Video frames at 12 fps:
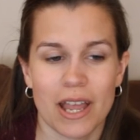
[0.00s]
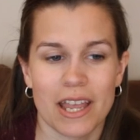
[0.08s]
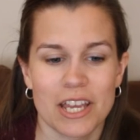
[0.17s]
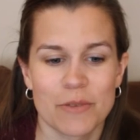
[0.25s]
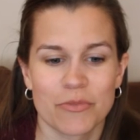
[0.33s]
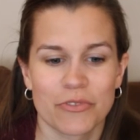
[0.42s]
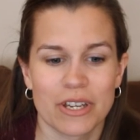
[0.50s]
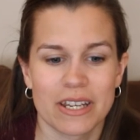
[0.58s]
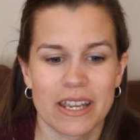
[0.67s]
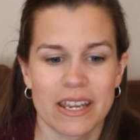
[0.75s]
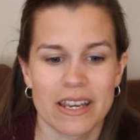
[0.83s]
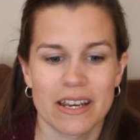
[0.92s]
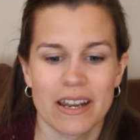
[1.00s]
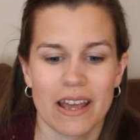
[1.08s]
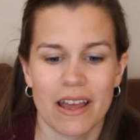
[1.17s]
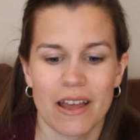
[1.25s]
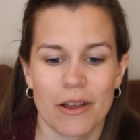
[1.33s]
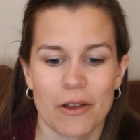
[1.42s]
I am reading
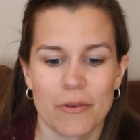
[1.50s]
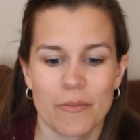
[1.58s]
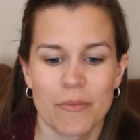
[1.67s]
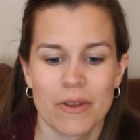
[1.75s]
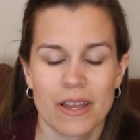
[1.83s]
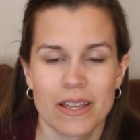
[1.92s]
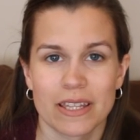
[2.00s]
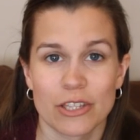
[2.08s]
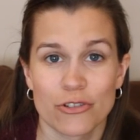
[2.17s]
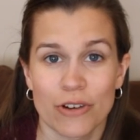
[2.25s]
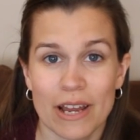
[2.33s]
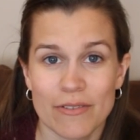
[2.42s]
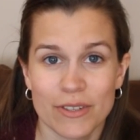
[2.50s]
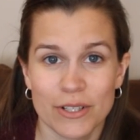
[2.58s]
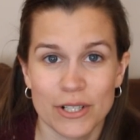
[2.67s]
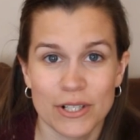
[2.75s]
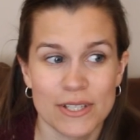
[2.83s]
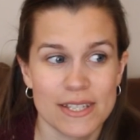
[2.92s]
um, the
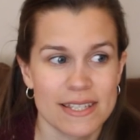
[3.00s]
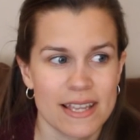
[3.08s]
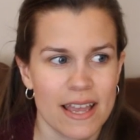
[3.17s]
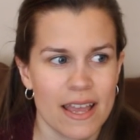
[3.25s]
Travelers